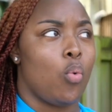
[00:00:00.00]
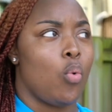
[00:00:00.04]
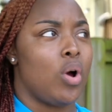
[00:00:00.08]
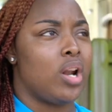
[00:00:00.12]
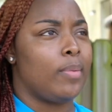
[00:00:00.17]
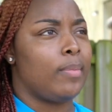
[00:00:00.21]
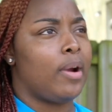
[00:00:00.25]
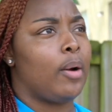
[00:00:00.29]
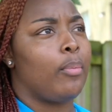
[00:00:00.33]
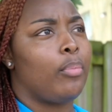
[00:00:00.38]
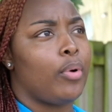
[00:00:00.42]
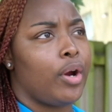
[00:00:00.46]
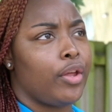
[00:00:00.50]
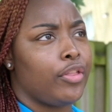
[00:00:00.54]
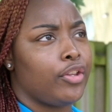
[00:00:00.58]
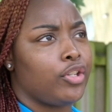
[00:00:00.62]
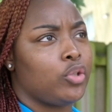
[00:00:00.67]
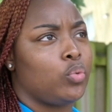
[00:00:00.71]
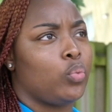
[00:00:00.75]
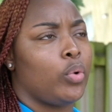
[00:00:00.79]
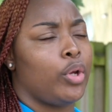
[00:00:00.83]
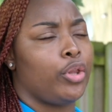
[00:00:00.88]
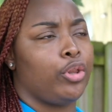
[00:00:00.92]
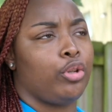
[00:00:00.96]
one of my
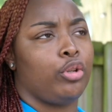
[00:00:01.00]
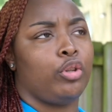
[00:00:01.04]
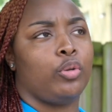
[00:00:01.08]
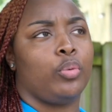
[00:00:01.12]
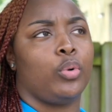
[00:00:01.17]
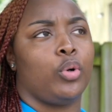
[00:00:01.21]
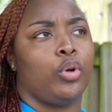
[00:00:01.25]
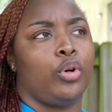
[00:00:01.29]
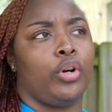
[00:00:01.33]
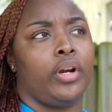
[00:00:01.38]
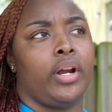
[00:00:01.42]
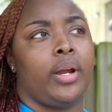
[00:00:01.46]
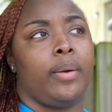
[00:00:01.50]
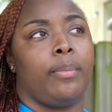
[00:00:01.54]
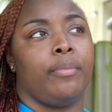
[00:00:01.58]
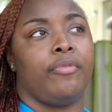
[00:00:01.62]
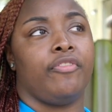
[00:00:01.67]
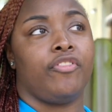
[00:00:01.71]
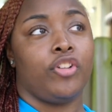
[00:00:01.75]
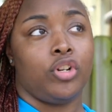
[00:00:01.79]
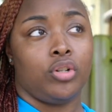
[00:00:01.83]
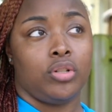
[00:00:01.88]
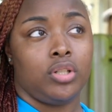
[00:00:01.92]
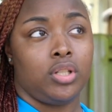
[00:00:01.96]
brothers went through the program
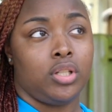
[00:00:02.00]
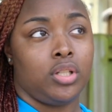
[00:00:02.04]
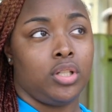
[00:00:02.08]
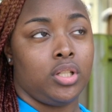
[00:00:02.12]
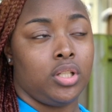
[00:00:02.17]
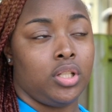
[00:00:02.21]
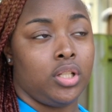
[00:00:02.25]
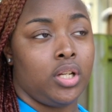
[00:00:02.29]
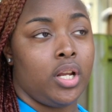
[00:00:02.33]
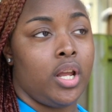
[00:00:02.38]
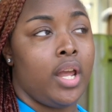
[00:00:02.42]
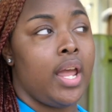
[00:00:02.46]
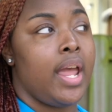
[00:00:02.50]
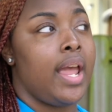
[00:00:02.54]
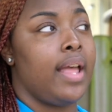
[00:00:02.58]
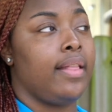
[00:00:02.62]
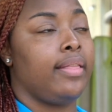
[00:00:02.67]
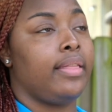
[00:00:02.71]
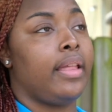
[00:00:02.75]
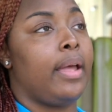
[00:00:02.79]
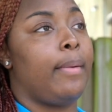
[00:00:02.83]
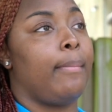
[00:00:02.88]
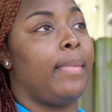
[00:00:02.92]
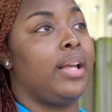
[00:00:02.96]
first,
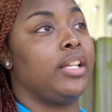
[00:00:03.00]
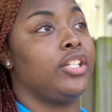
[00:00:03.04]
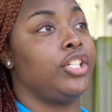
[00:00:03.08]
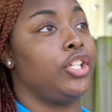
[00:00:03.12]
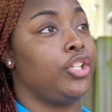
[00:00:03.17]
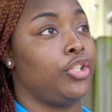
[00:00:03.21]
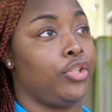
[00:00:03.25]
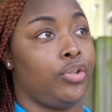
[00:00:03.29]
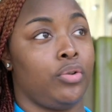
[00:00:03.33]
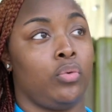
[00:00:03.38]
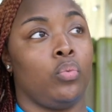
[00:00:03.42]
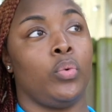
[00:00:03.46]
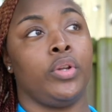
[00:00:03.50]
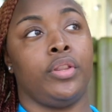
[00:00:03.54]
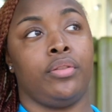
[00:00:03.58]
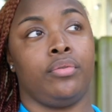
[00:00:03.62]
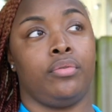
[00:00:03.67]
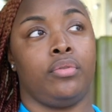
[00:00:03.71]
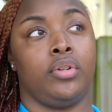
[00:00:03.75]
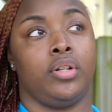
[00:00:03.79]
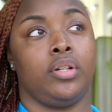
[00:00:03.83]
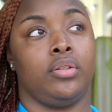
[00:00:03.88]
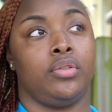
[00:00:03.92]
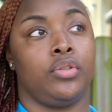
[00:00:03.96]
and then my sister went
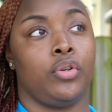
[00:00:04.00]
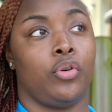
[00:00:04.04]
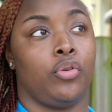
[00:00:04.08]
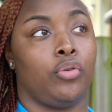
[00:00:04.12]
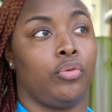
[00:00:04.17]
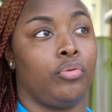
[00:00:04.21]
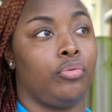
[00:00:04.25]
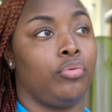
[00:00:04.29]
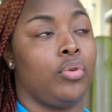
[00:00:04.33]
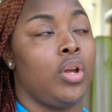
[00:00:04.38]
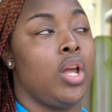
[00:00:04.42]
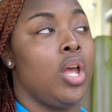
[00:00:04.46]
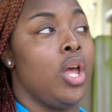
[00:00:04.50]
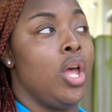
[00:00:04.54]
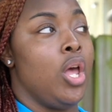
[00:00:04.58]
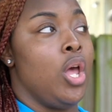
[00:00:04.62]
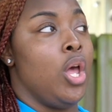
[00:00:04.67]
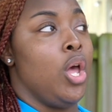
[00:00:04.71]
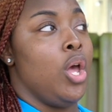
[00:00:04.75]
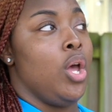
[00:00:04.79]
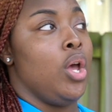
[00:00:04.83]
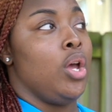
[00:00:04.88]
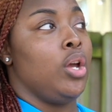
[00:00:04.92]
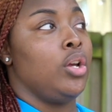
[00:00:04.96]
through it. So
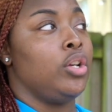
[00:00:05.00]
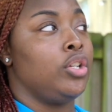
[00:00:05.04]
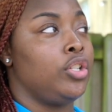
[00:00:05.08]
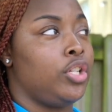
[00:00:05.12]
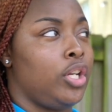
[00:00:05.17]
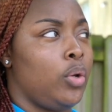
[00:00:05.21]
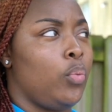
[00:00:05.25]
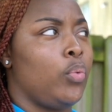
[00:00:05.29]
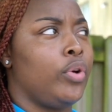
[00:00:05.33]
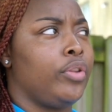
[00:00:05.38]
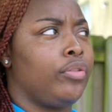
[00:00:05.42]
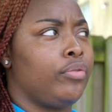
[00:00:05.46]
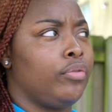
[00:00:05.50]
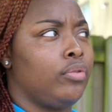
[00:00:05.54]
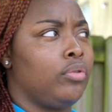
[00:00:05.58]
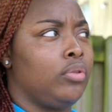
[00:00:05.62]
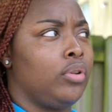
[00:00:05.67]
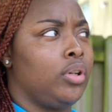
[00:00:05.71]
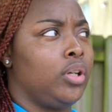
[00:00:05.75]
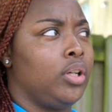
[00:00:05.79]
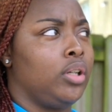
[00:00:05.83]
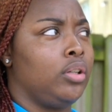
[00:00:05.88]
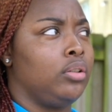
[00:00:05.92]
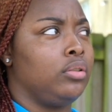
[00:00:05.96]
she went
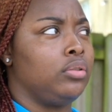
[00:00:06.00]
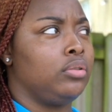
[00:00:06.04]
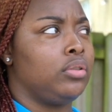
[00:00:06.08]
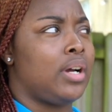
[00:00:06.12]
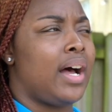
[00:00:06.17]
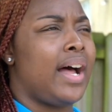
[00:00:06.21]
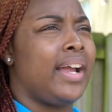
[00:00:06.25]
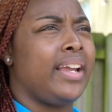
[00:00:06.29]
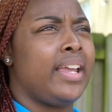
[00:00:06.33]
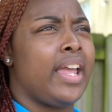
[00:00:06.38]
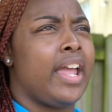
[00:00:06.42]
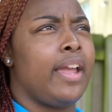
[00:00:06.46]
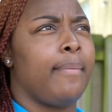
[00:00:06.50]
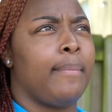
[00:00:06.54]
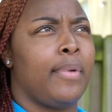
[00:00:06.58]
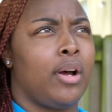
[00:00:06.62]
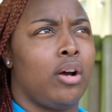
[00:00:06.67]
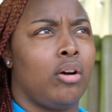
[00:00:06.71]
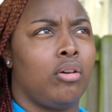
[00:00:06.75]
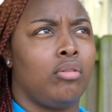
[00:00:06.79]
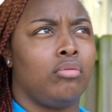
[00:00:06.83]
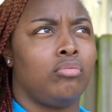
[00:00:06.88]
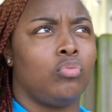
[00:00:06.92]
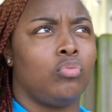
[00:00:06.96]
through it. I came out